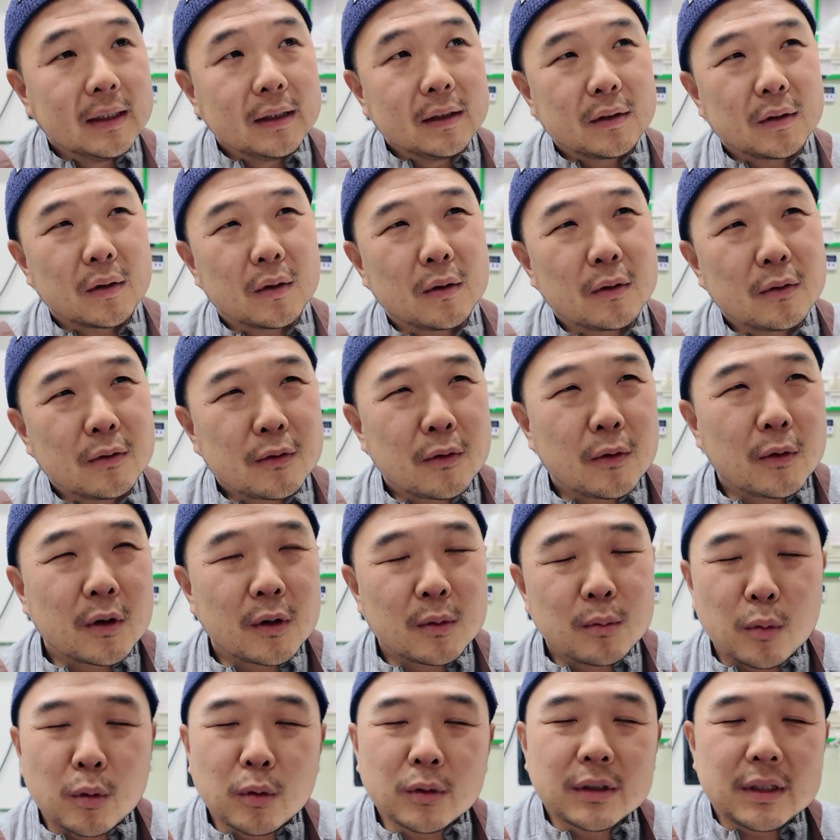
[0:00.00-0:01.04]
So
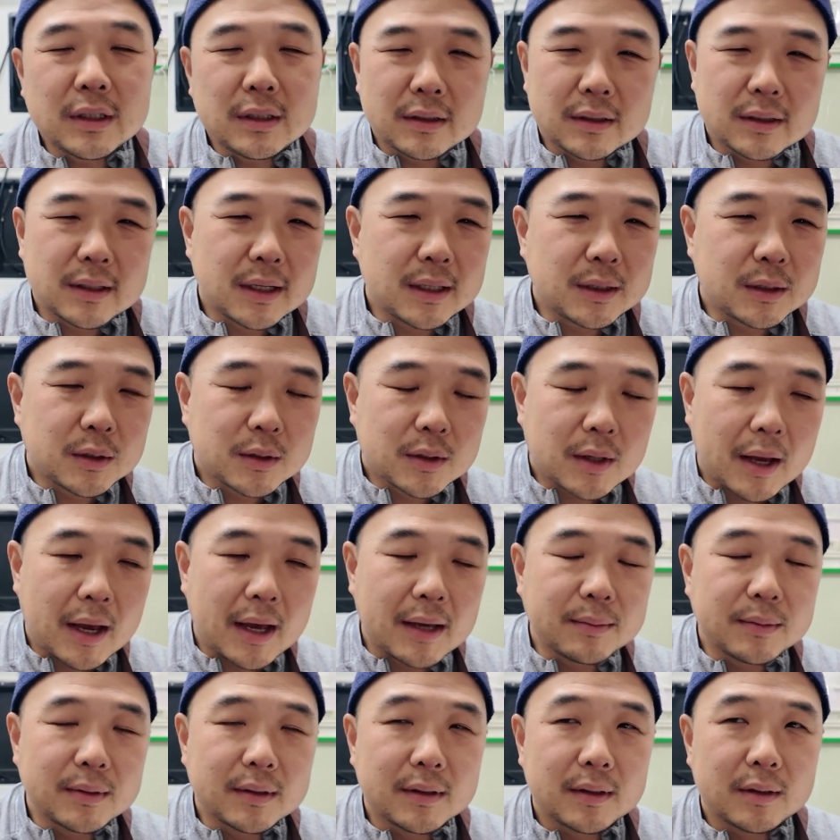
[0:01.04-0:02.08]
for multi-stage
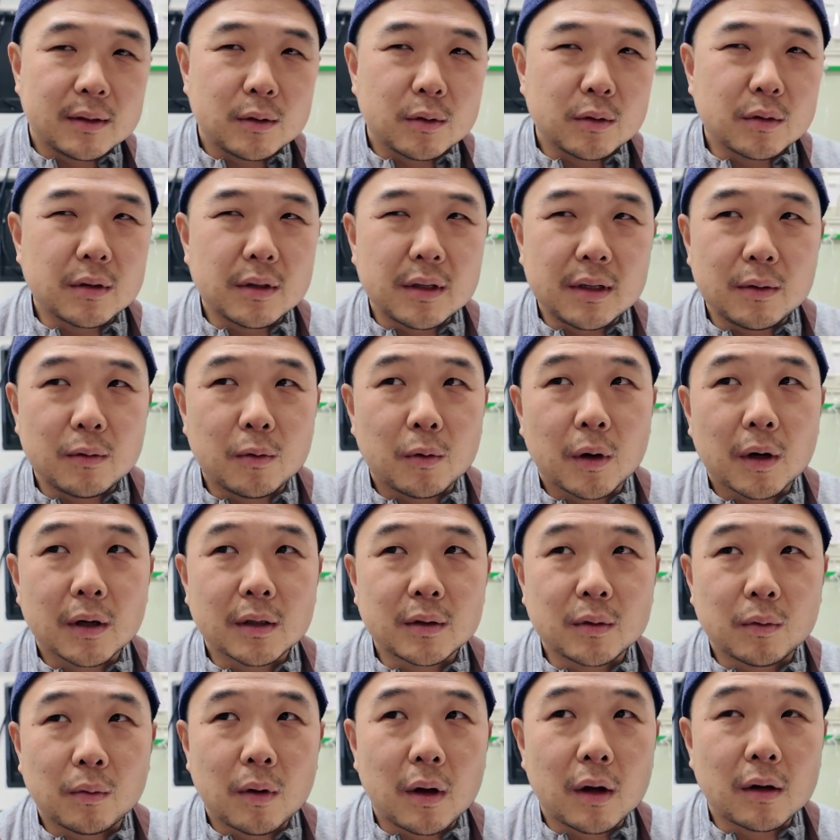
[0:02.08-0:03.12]
types, it usually
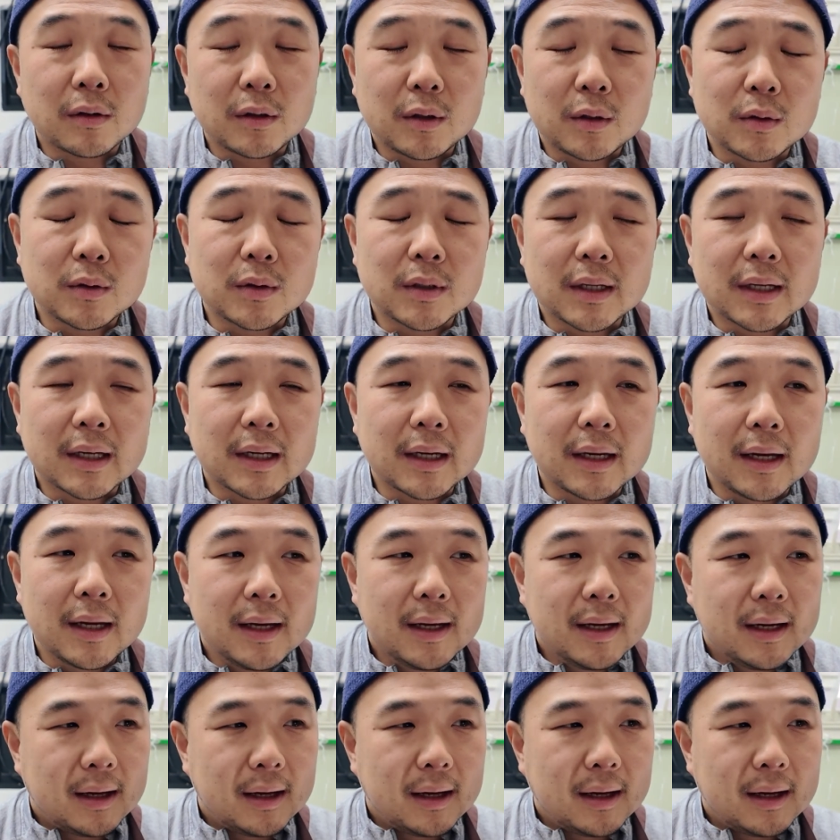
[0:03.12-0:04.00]
works well using